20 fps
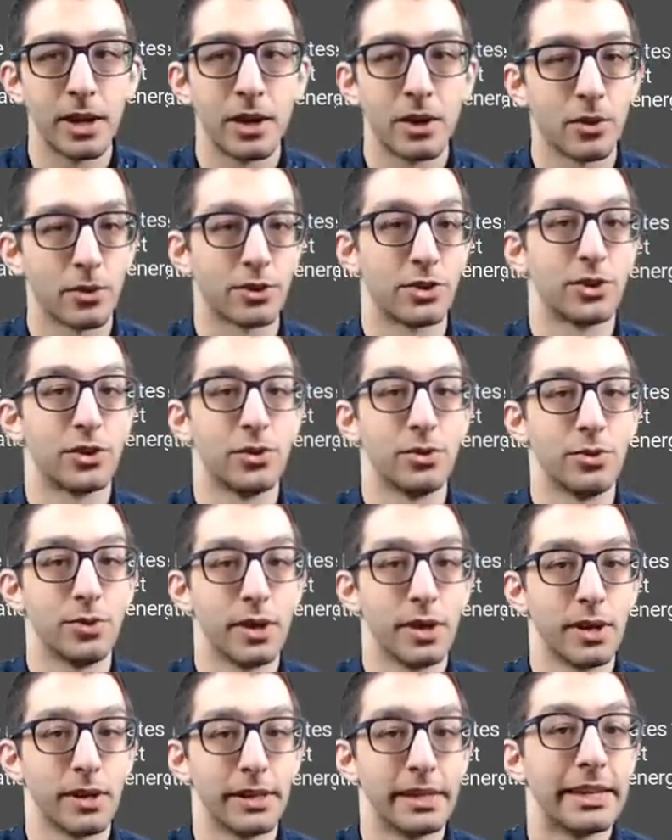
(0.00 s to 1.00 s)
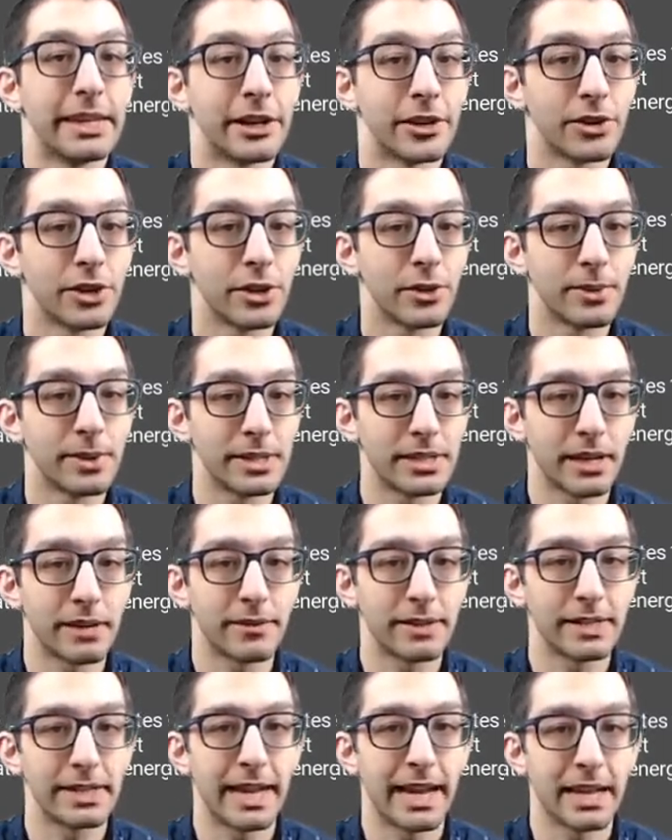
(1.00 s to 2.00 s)
or shoot near you instead of
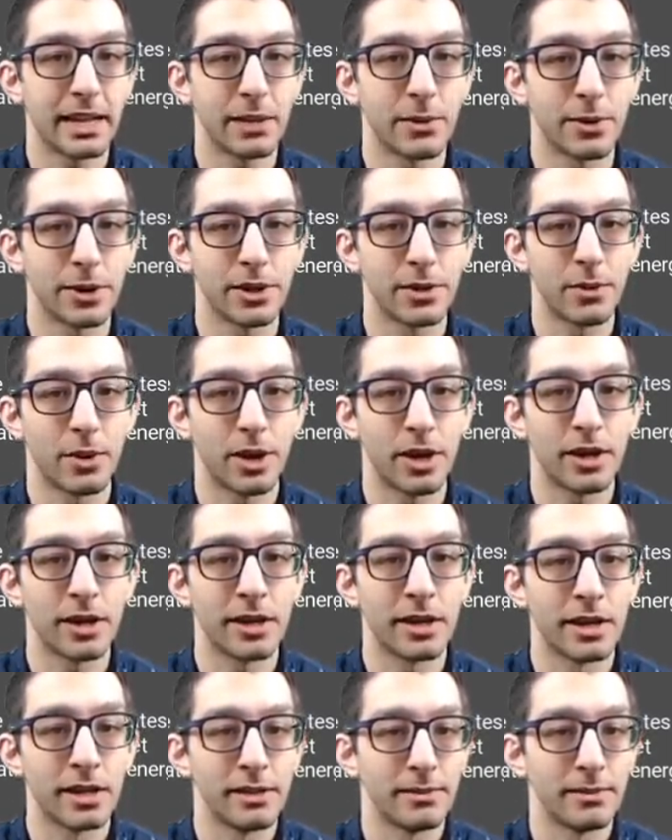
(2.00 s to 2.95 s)
exactly where you are.